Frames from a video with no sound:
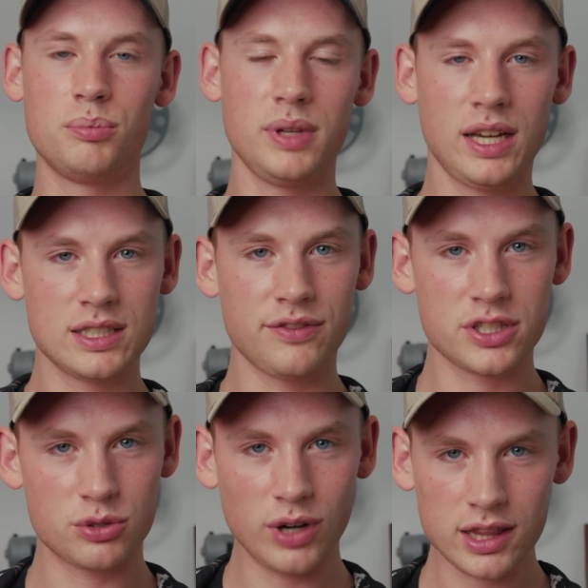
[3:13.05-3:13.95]
because if
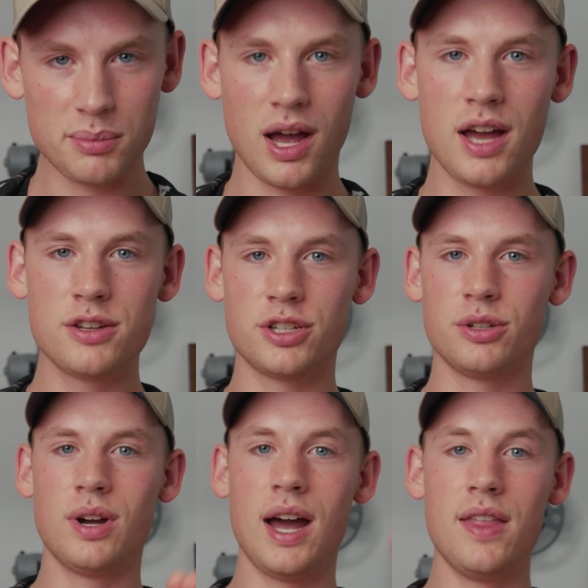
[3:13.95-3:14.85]
it's directly behind
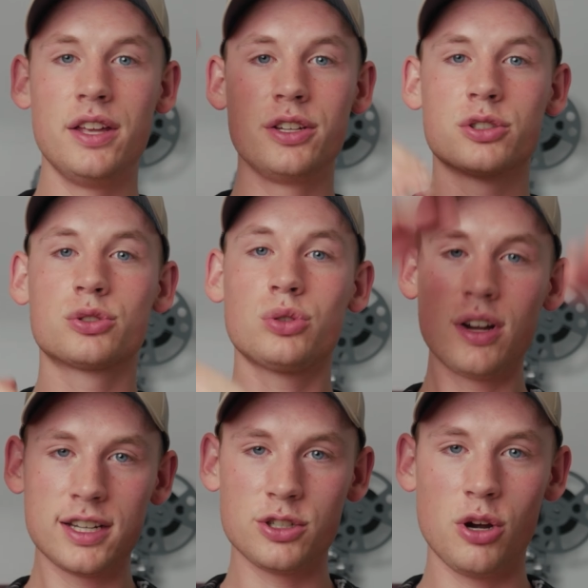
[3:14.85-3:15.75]
you and then your
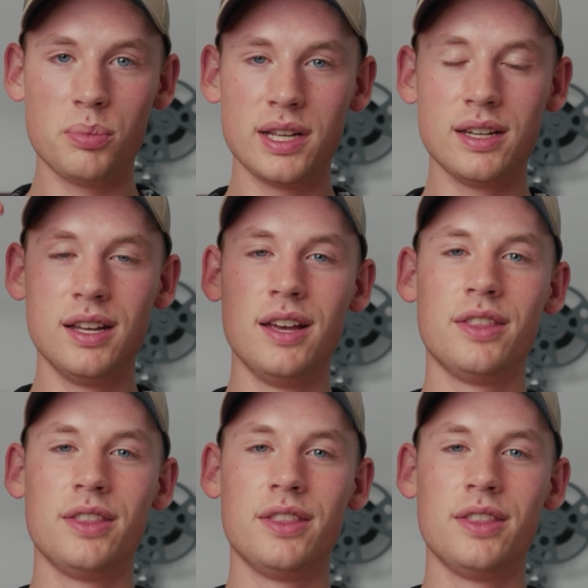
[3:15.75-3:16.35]
trunk is open,